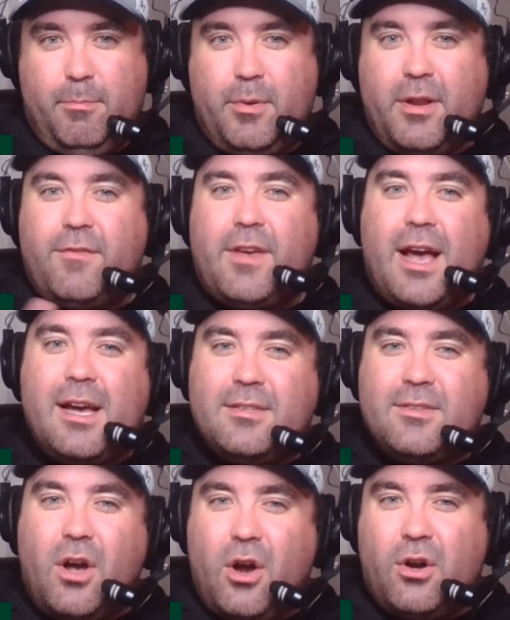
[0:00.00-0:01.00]
but if
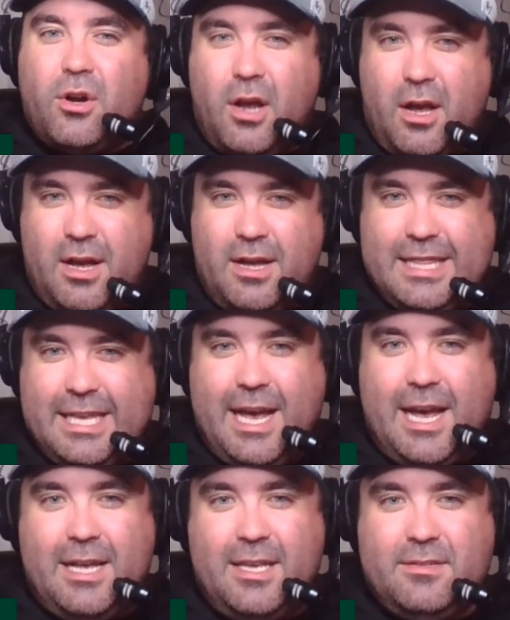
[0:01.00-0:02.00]
guys aren't on the
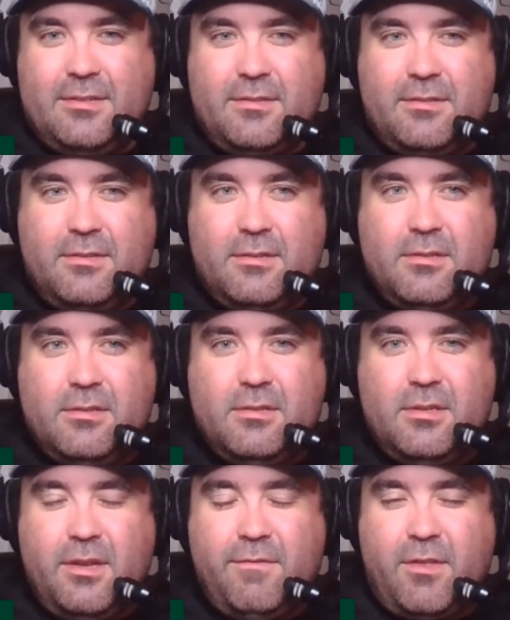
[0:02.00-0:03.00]
ice,
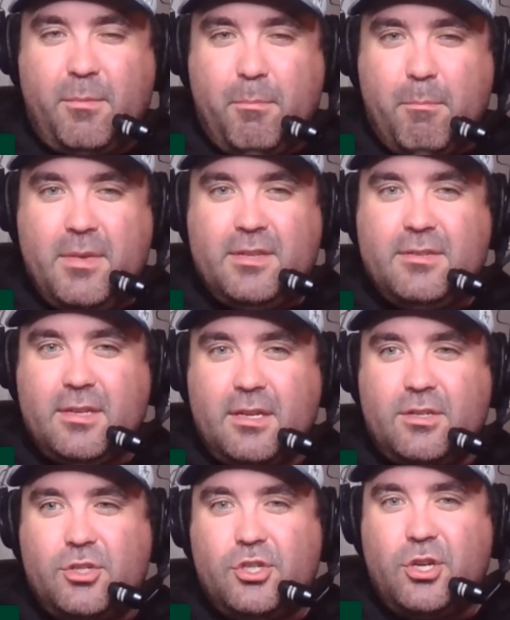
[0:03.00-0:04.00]
they're
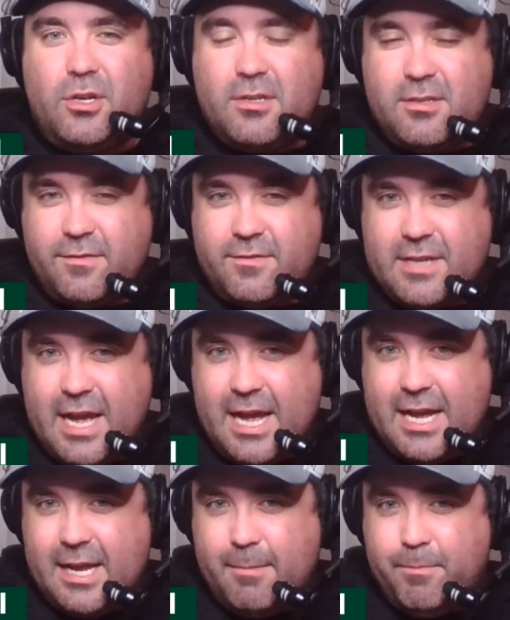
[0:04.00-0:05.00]
missing chunks of
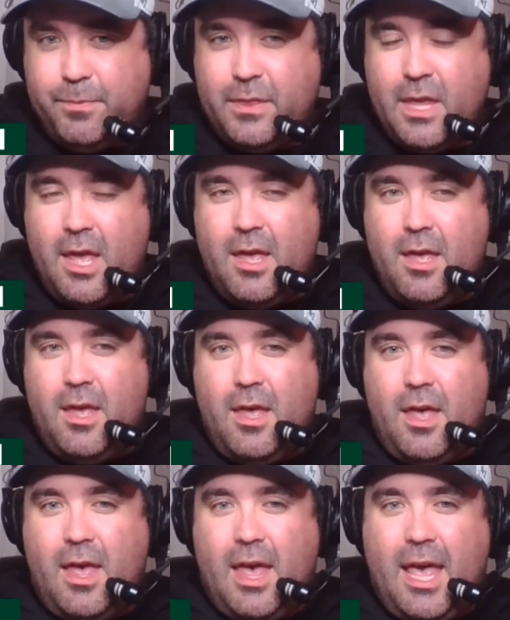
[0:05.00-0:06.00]
time,
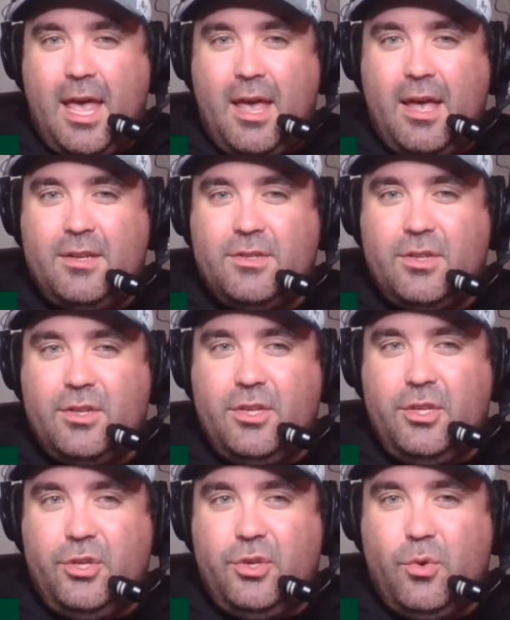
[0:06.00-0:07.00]
and
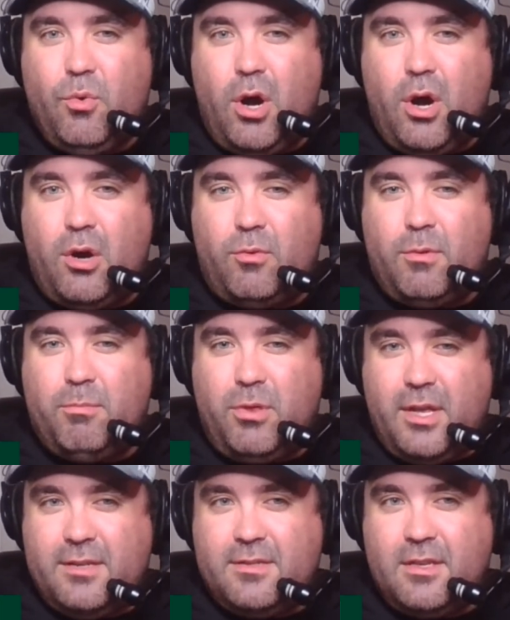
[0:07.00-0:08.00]
you are
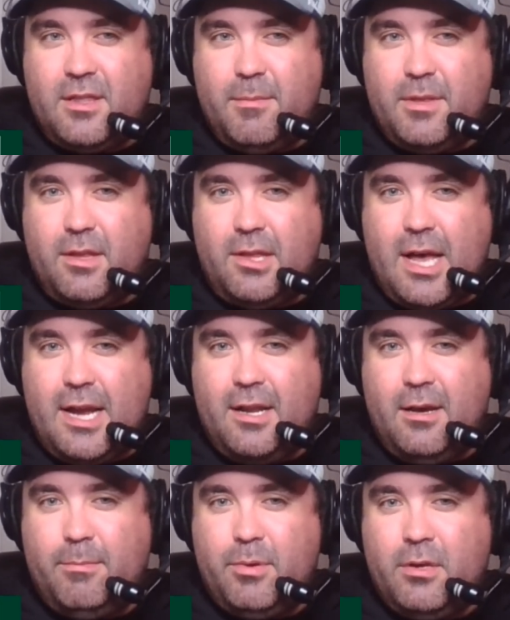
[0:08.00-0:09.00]
replacing them in the
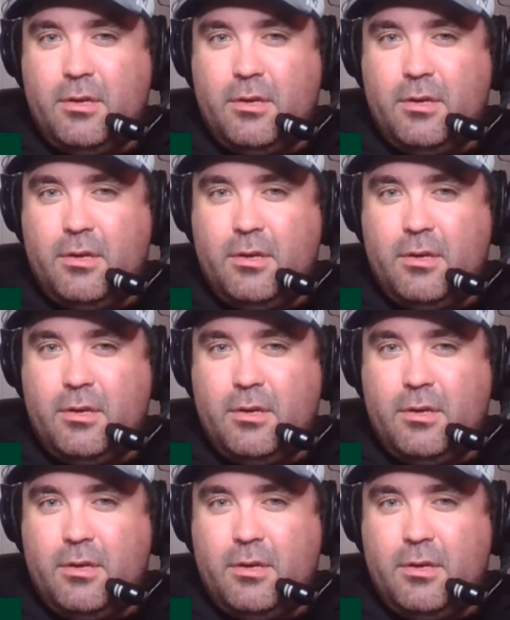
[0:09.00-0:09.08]
lineup